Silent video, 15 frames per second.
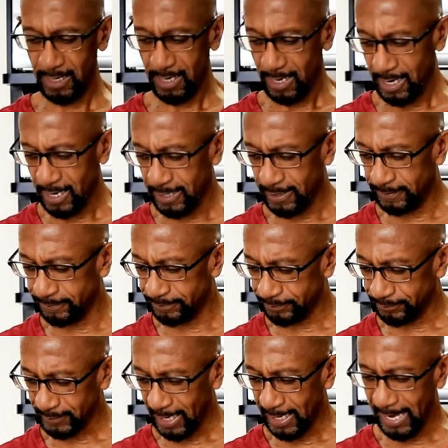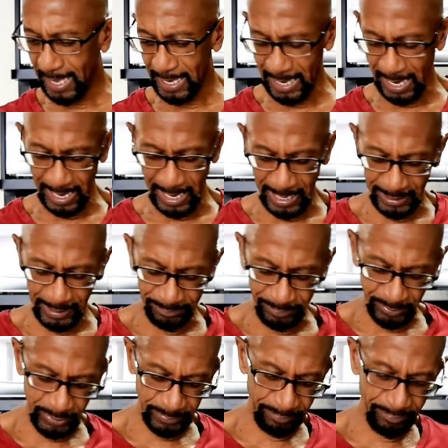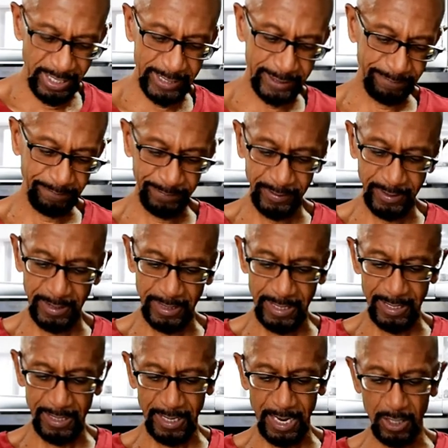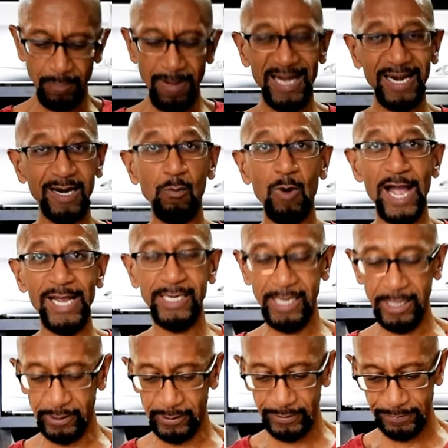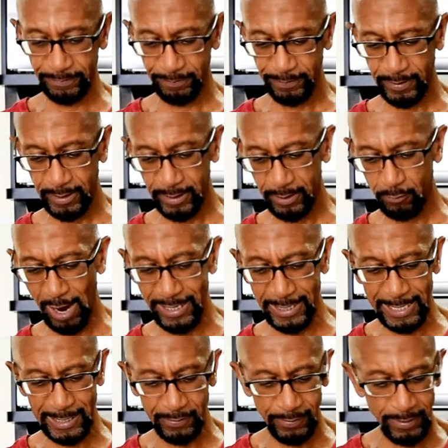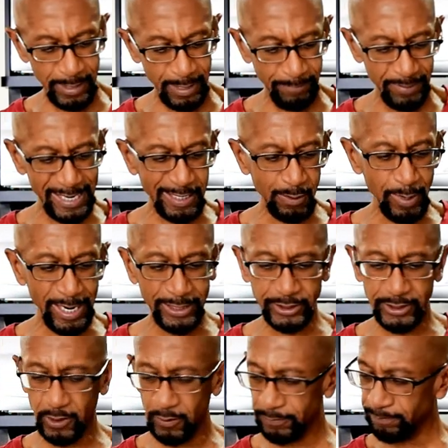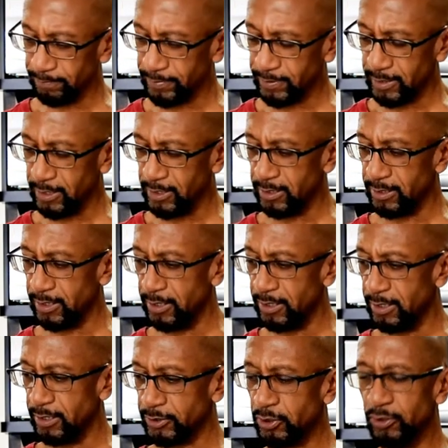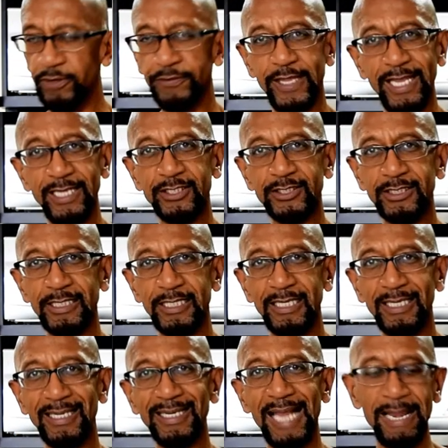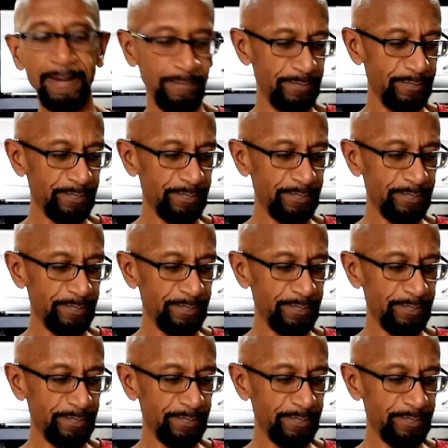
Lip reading: But I don't buy a lot of wine here right now. But anyway, so certain things like